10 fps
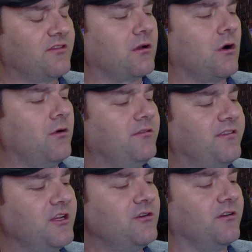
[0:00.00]
code's
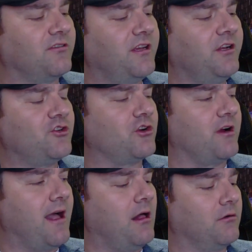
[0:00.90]
digital
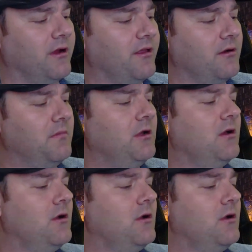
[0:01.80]
signature algorithm